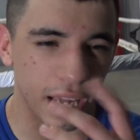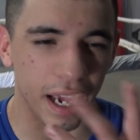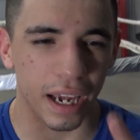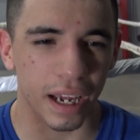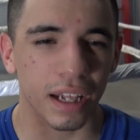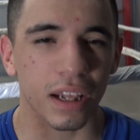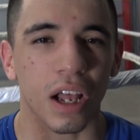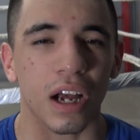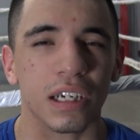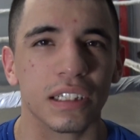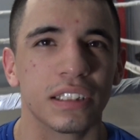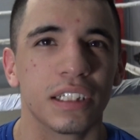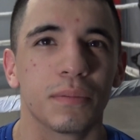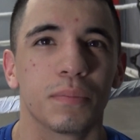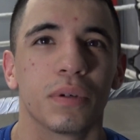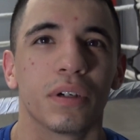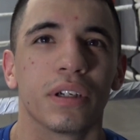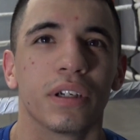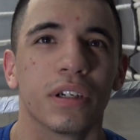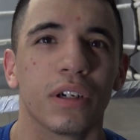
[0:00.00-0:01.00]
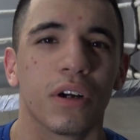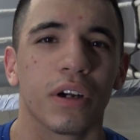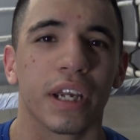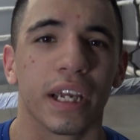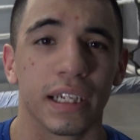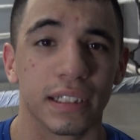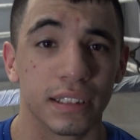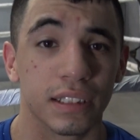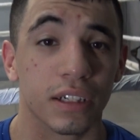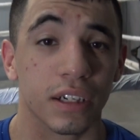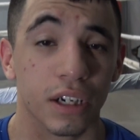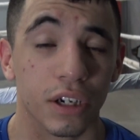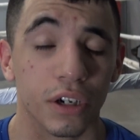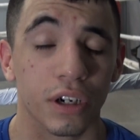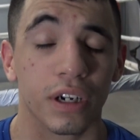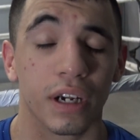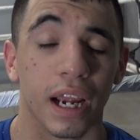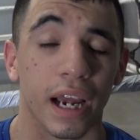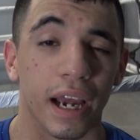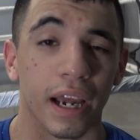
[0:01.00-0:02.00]
I lost it, but, against a
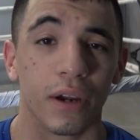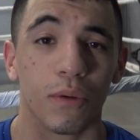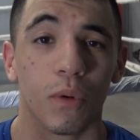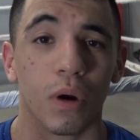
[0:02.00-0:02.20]
good guy,